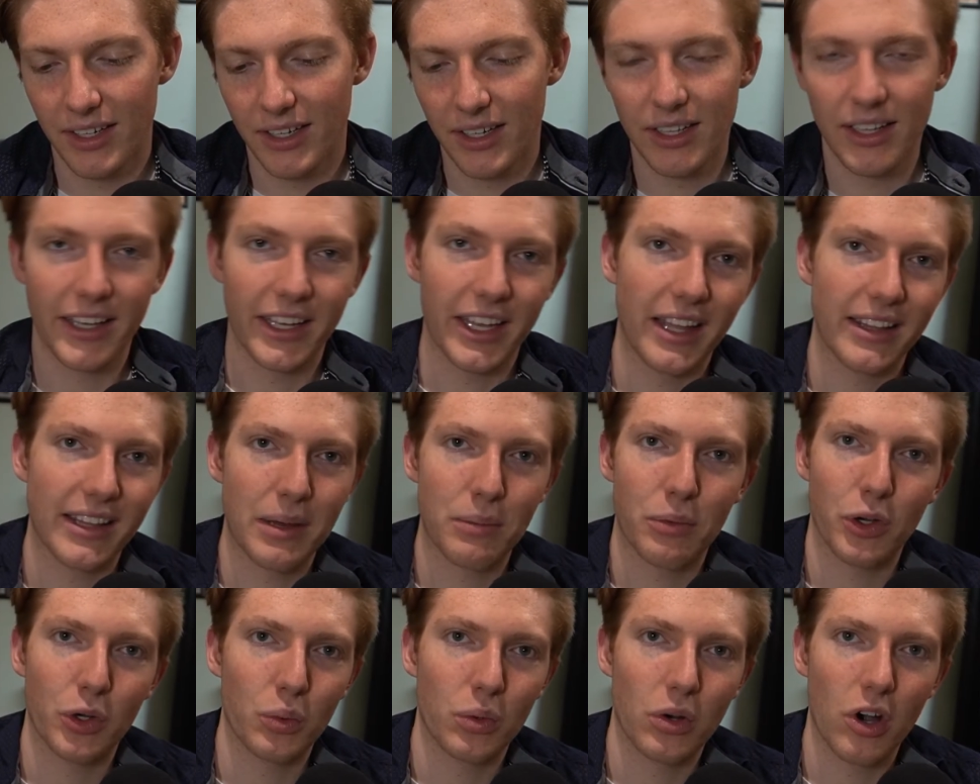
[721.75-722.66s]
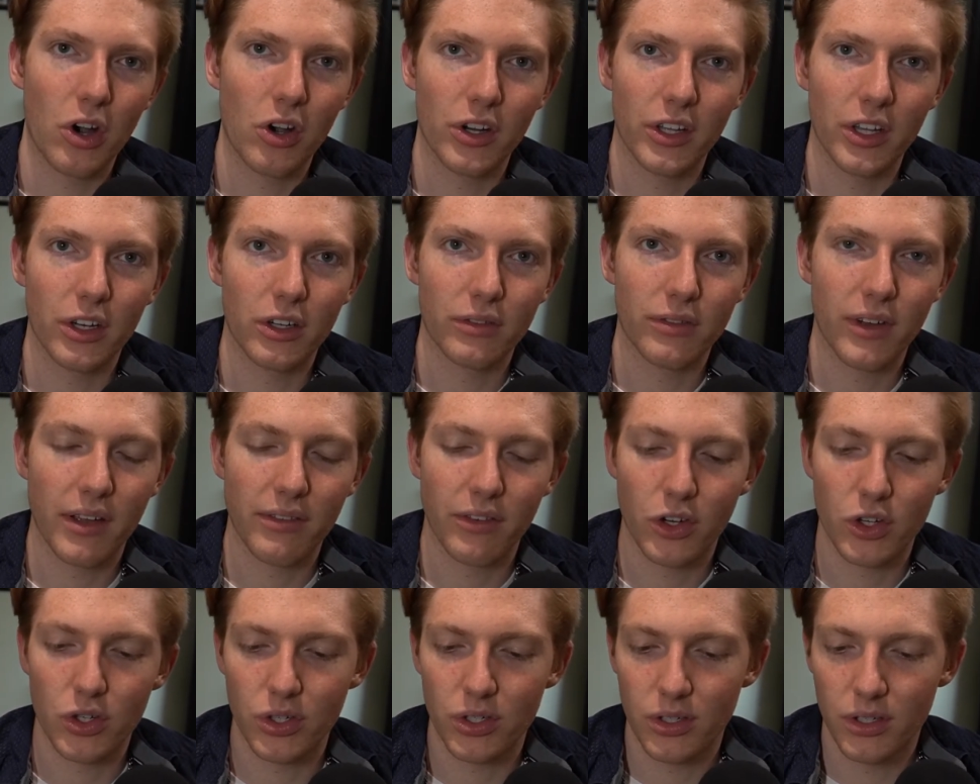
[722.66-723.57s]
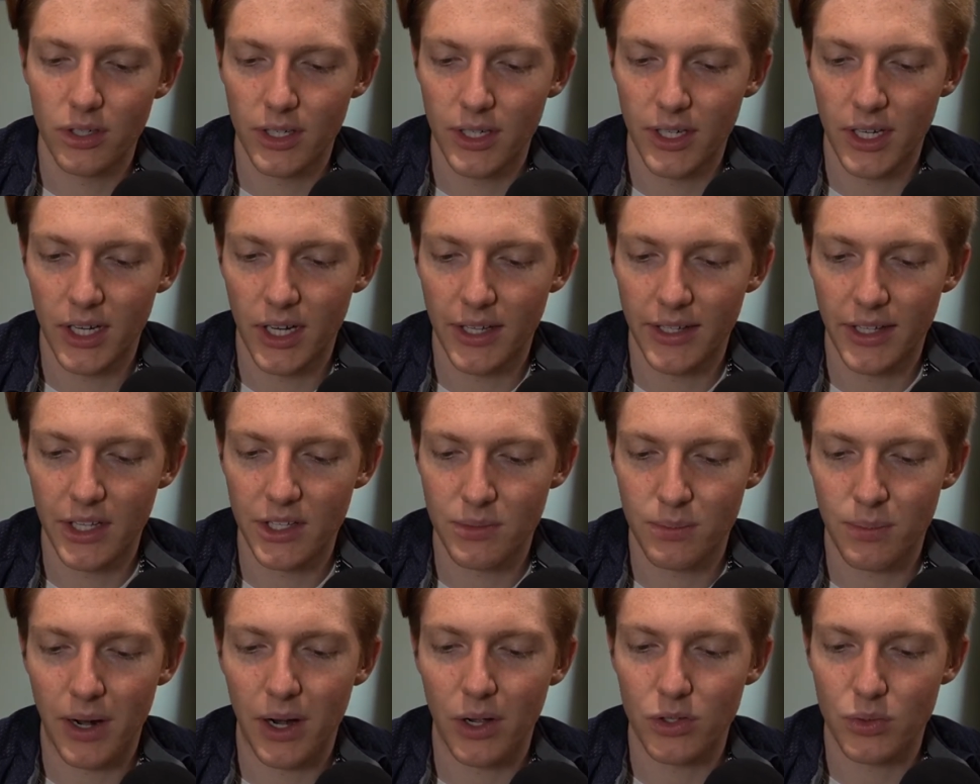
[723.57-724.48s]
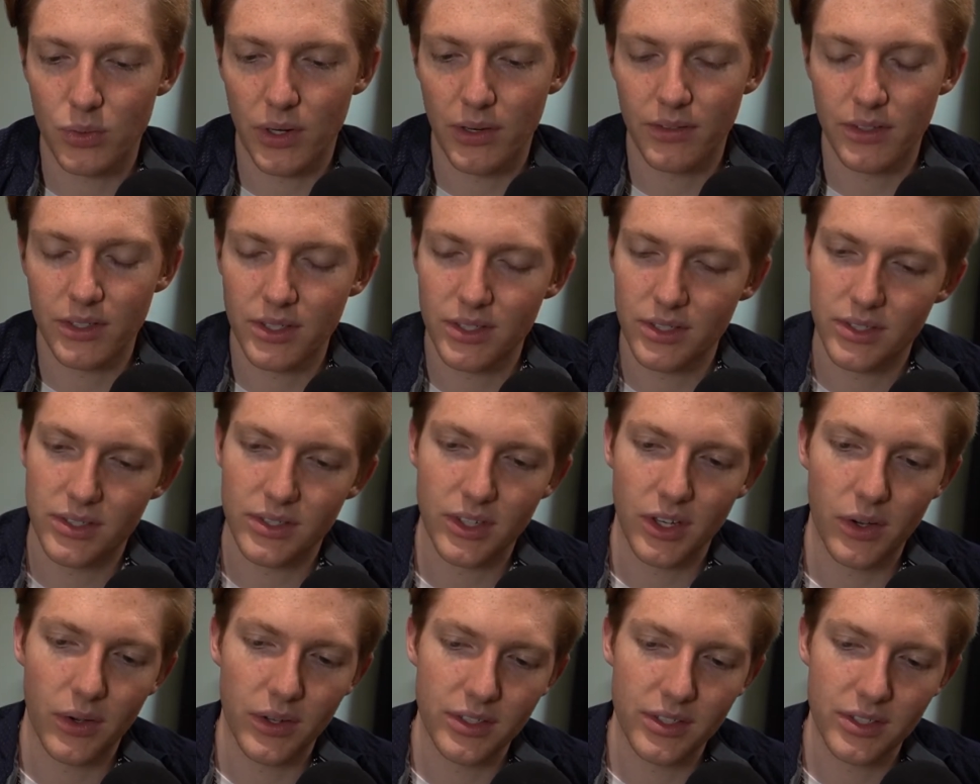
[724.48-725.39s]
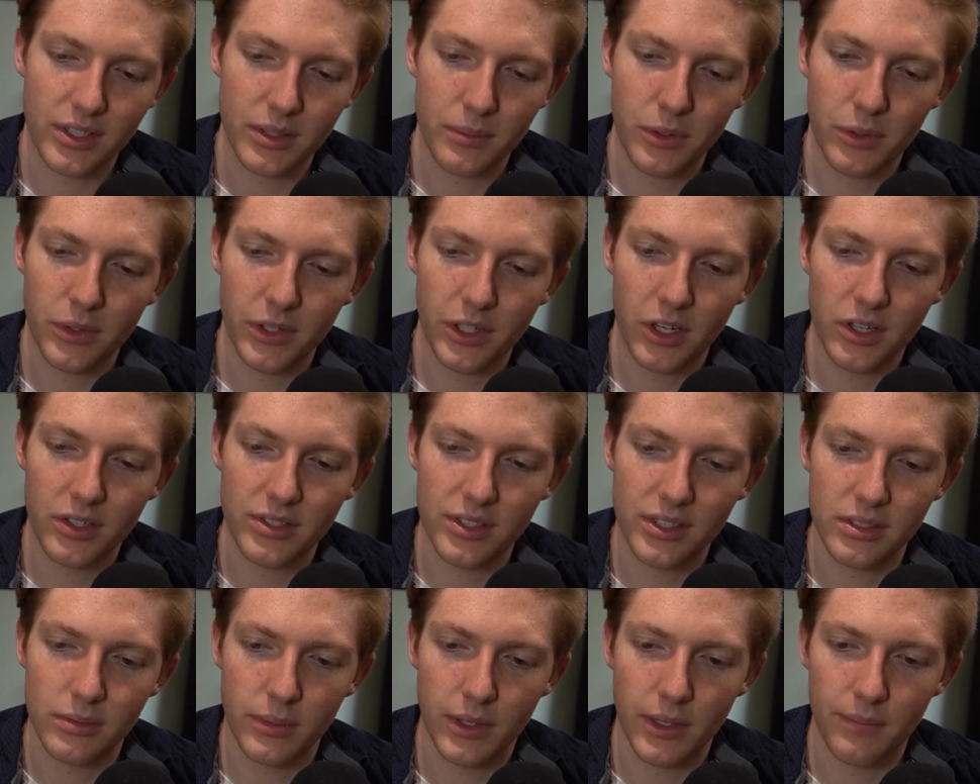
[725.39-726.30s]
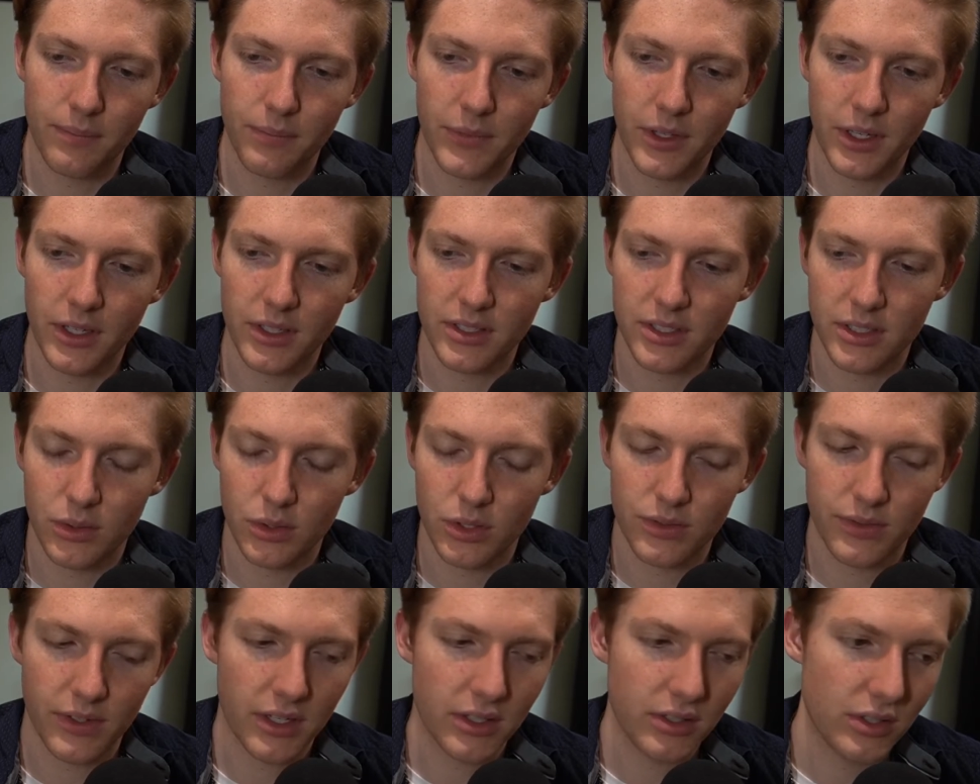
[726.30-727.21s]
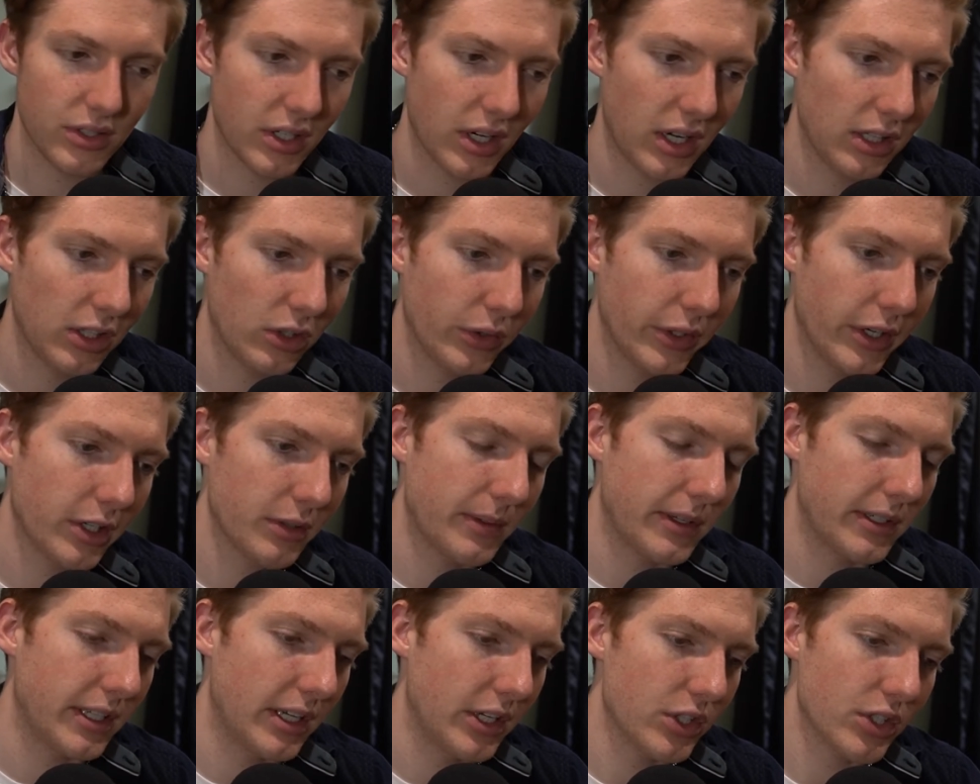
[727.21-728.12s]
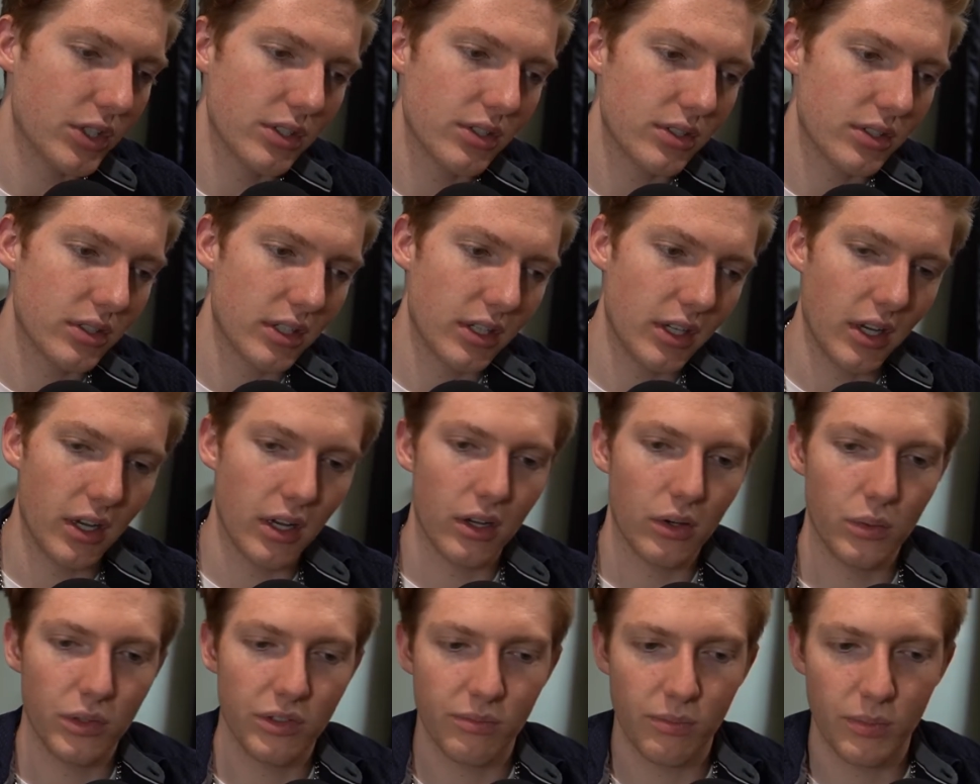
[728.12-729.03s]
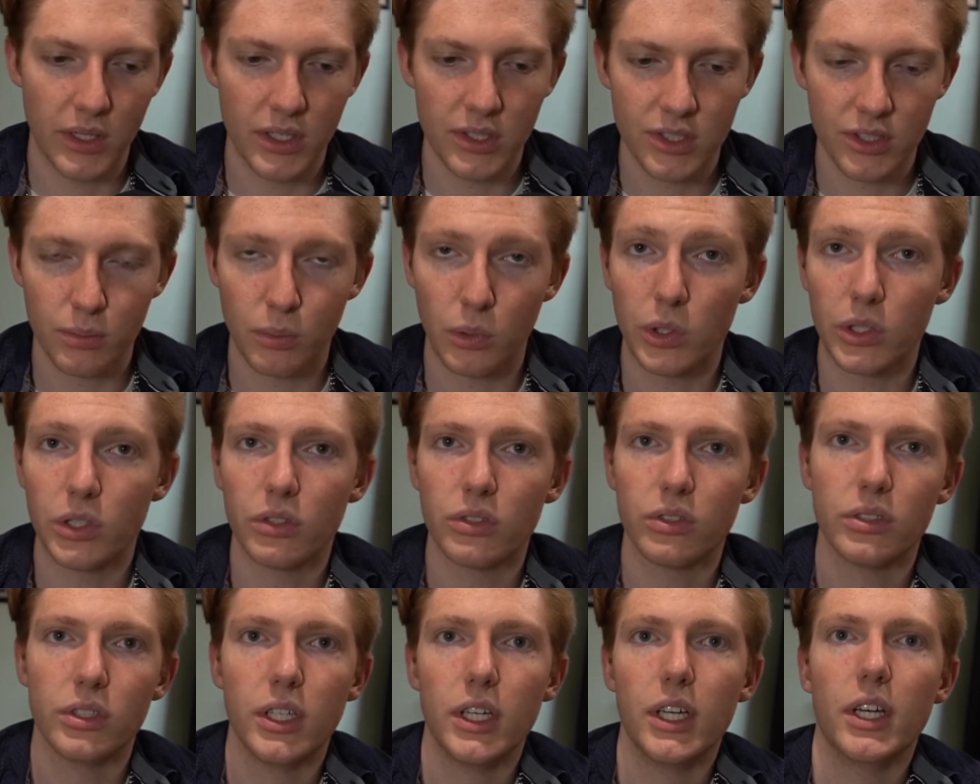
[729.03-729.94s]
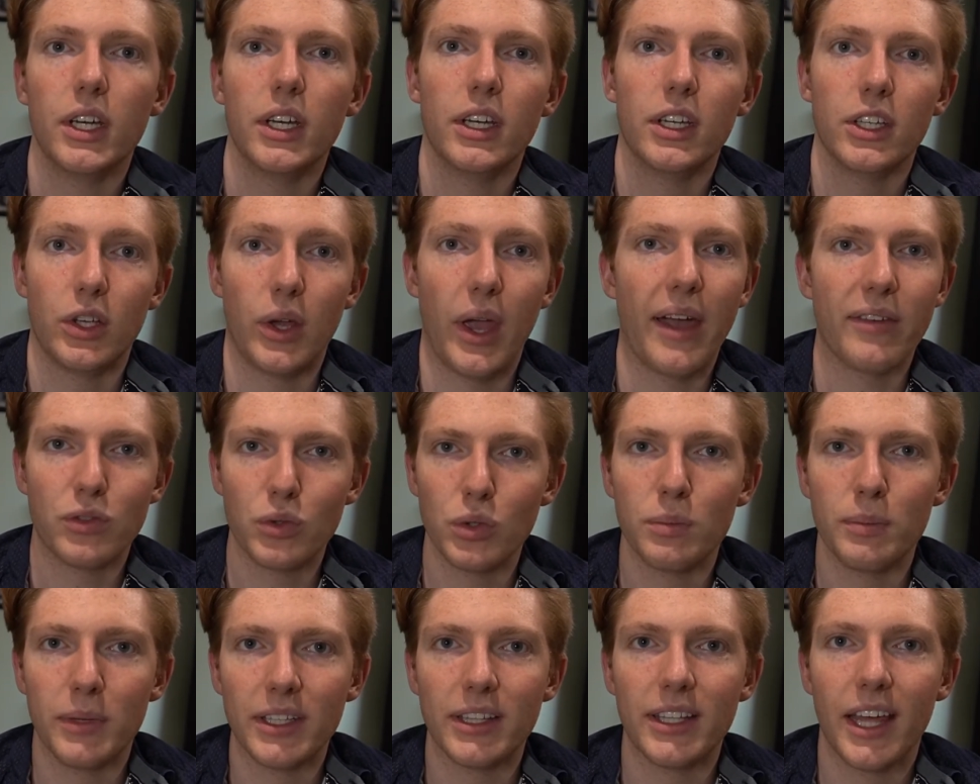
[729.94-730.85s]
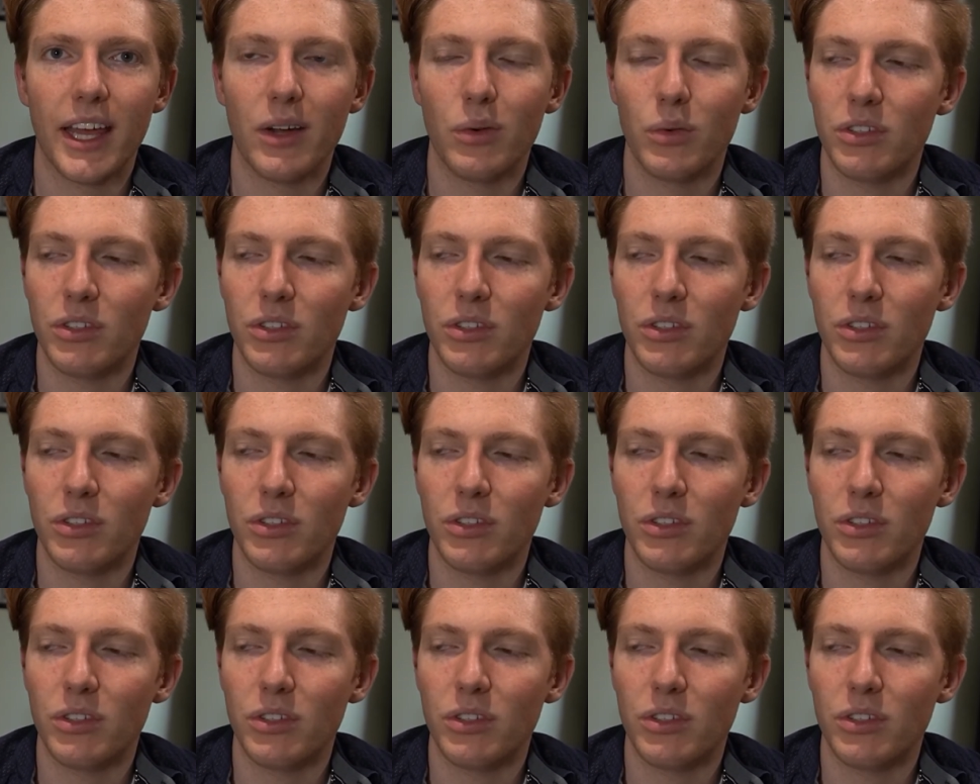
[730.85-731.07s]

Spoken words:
Like, at that point, we're already under 500, and then it's Browns-Ravens. So it's just going to be a really hard season, man. Steelers fans, you just got to lower your expectations. We've been spoiled. You have to admit that.